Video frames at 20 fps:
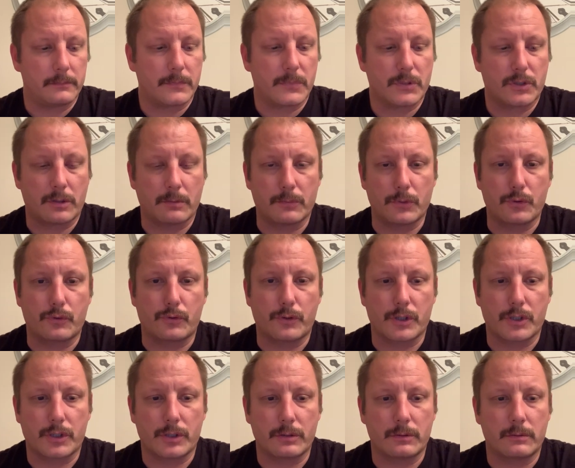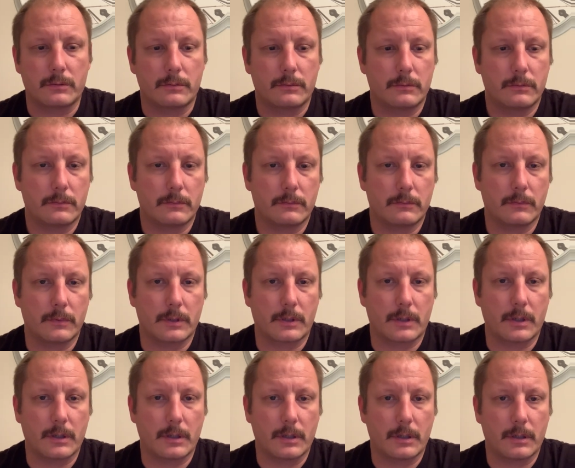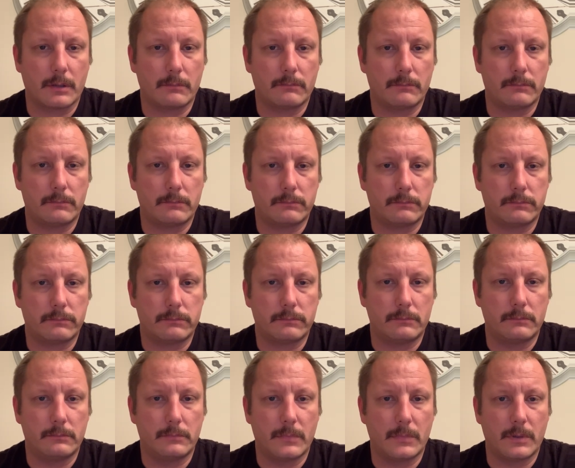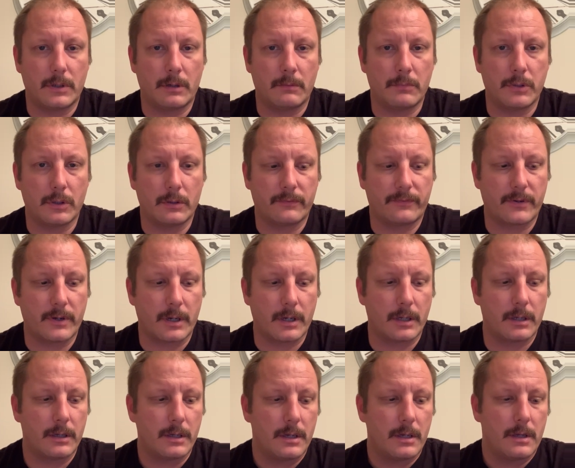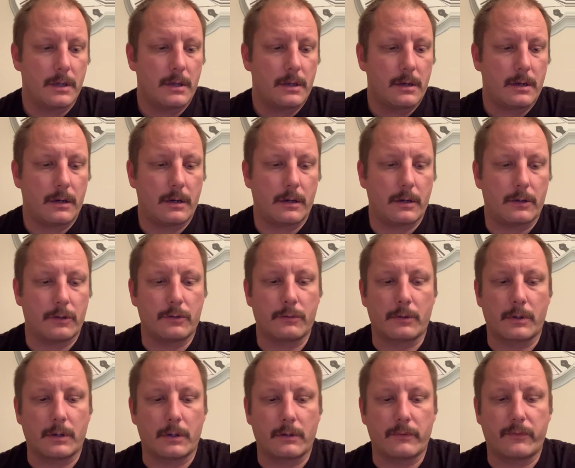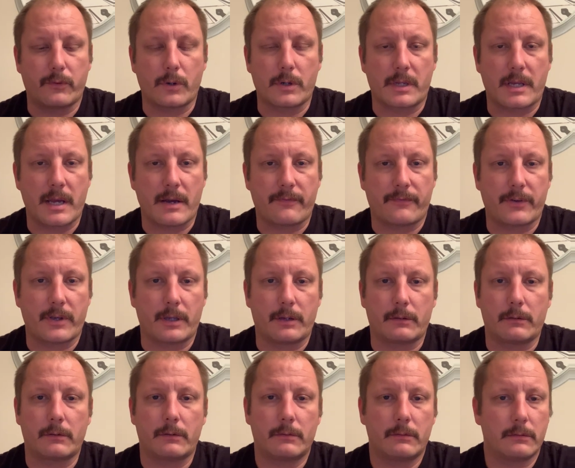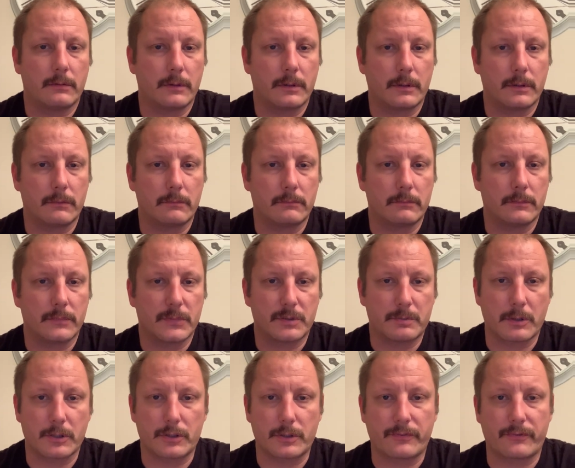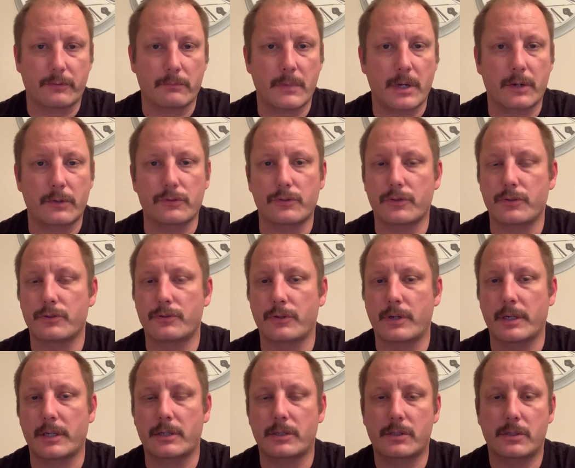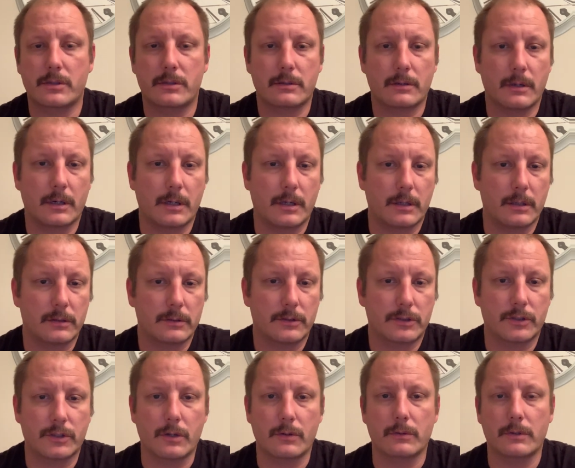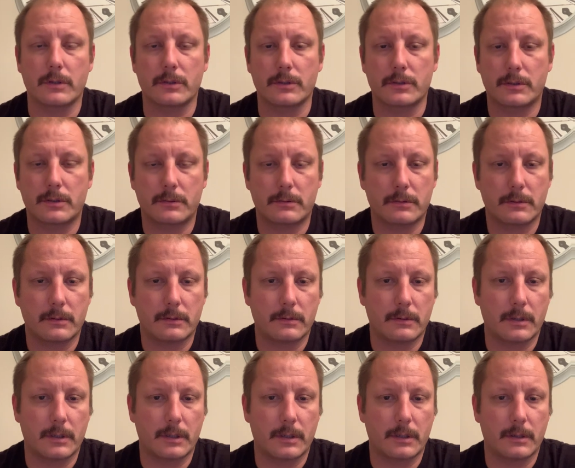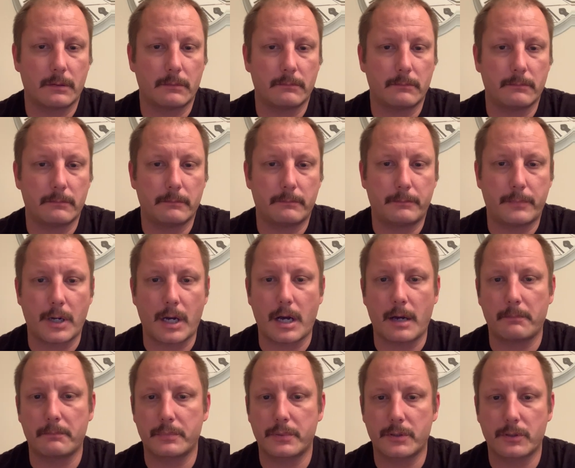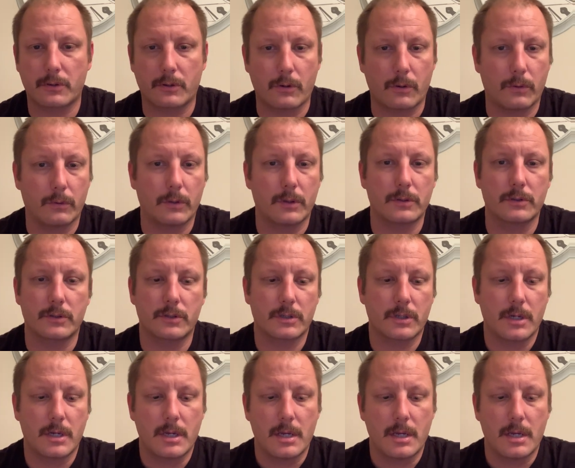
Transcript: Some nutrition with Abilify. You want to avoid caffeine, especially from energy drinks, sodas, pops, colas,